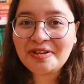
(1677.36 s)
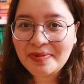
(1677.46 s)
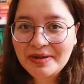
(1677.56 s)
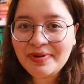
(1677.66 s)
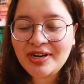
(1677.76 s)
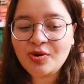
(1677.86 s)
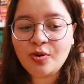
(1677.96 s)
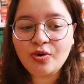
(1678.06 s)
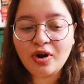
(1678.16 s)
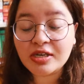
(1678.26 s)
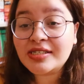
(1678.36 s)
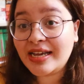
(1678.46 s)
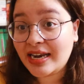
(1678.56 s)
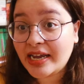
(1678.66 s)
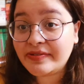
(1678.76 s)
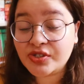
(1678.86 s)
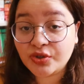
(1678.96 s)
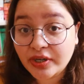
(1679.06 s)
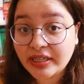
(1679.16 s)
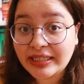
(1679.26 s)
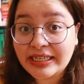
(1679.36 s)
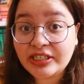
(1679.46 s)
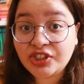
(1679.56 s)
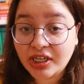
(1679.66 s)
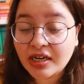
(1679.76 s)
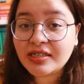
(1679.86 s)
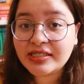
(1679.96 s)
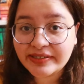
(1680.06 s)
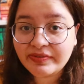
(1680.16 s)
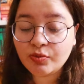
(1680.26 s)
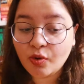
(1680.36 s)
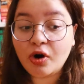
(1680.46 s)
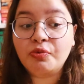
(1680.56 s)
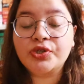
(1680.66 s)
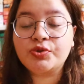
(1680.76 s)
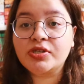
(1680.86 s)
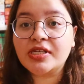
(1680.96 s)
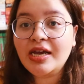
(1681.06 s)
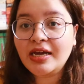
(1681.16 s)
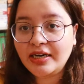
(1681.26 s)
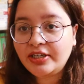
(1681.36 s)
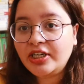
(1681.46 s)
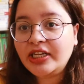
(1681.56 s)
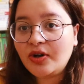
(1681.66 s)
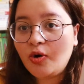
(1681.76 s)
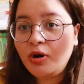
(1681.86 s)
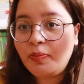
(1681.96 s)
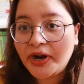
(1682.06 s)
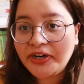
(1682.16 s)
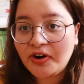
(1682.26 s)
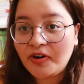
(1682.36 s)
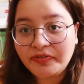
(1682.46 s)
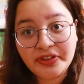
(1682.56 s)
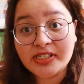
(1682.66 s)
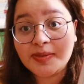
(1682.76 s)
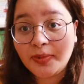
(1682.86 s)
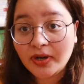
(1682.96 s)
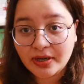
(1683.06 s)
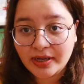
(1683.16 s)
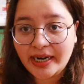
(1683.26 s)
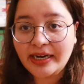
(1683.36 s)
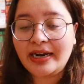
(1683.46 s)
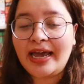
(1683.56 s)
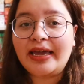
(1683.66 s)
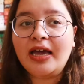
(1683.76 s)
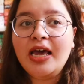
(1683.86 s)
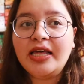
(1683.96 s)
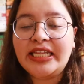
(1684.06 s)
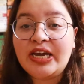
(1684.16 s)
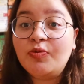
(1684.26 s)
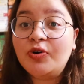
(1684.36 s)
people who lost their lives during the Sri Lankan Civil War, which was literally the whole point of this book, right? Like they